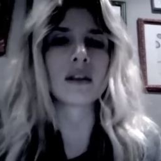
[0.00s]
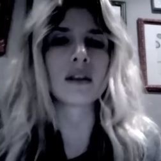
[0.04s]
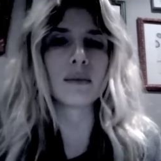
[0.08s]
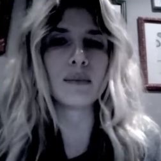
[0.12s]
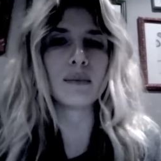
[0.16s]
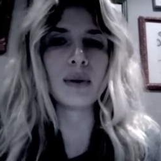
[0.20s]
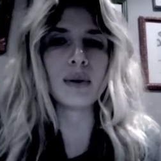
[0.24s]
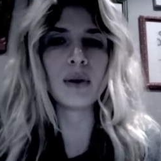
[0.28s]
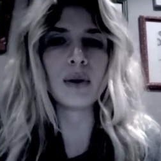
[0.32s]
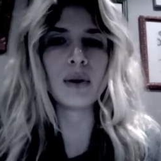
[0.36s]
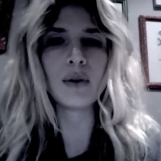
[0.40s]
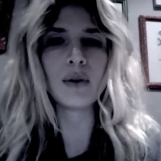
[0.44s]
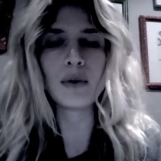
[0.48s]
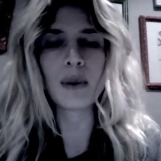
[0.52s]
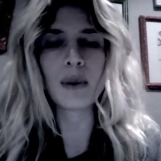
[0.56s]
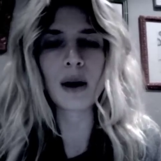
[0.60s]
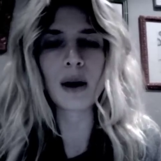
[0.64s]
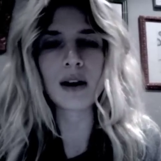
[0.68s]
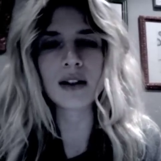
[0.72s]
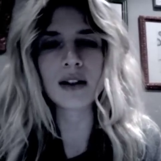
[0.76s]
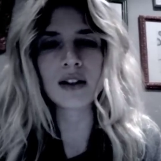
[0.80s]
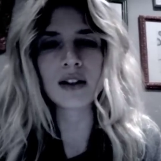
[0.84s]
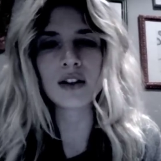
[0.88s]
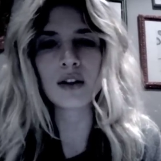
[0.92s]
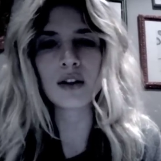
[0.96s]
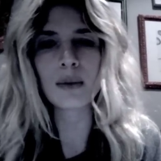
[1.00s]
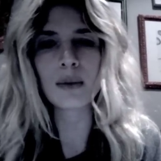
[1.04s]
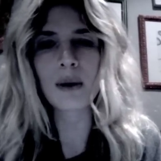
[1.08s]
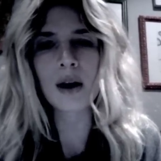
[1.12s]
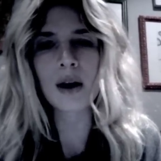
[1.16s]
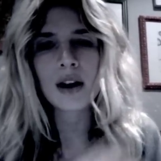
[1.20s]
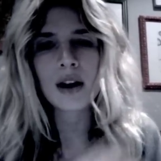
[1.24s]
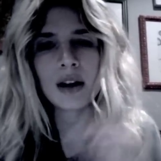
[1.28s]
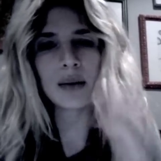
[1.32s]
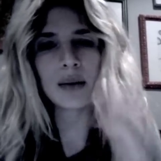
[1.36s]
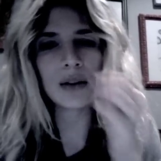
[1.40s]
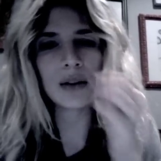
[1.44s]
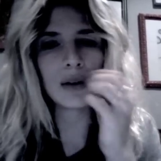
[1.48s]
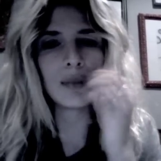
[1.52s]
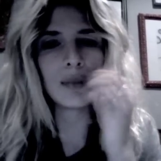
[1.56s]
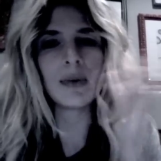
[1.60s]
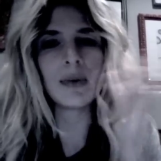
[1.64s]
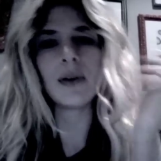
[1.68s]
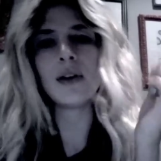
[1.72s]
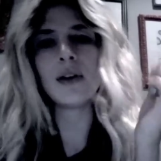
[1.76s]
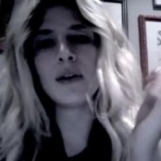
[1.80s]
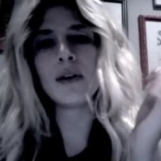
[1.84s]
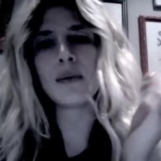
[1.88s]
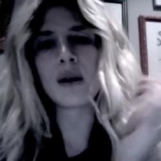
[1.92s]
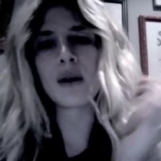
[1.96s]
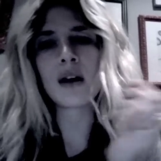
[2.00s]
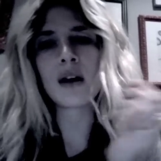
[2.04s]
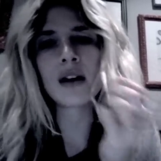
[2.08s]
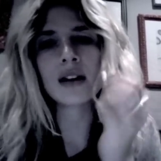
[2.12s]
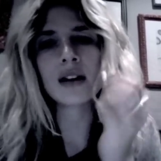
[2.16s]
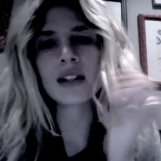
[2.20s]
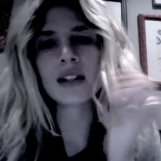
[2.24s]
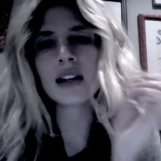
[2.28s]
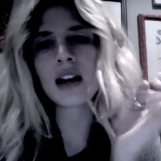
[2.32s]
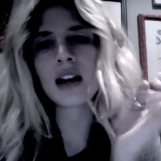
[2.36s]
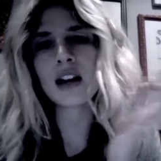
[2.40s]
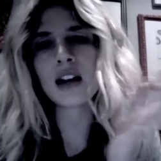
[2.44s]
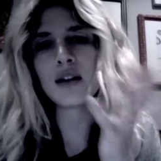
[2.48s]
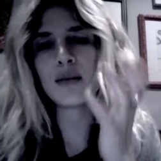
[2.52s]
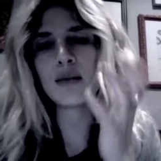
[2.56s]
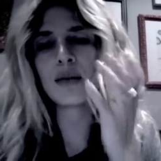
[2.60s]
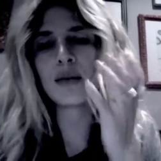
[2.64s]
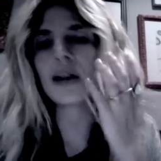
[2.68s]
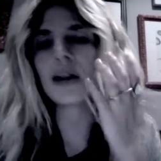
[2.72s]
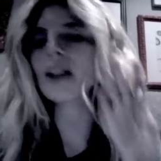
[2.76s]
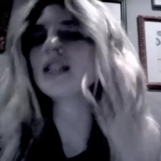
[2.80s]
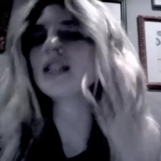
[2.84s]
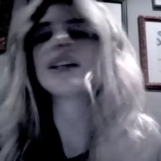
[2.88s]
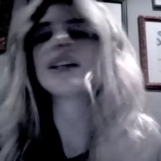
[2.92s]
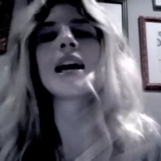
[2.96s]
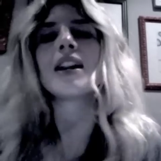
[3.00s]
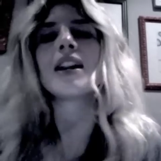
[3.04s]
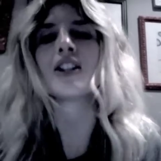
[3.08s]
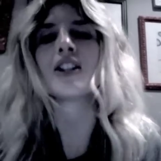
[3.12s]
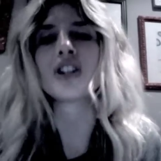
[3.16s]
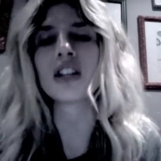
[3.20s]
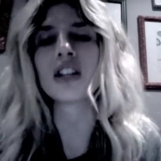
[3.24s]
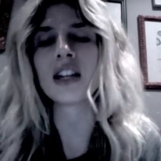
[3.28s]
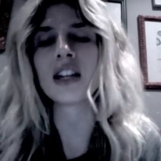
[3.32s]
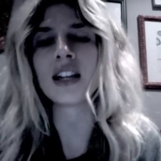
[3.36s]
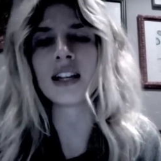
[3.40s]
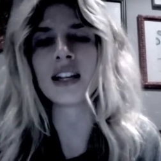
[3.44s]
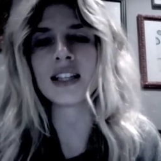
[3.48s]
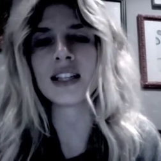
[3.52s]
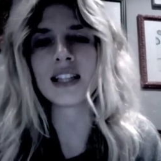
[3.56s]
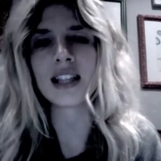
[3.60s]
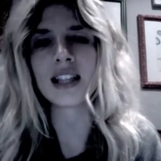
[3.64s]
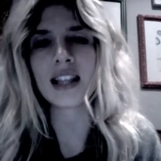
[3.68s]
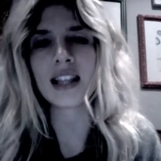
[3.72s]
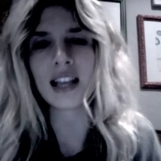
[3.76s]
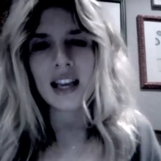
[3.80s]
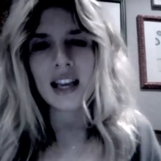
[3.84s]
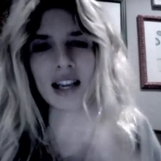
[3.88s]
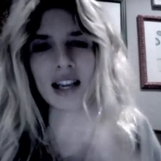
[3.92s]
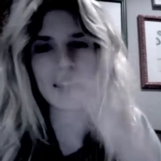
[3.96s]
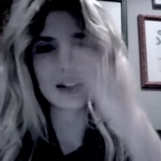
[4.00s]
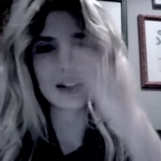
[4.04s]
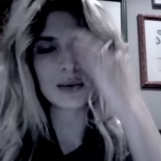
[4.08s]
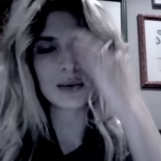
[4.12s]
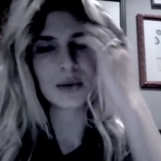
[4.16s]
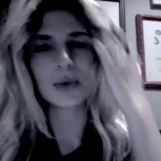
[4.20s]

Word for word: beautiful parts on your body with the beauty mark to kind of bring attention to things,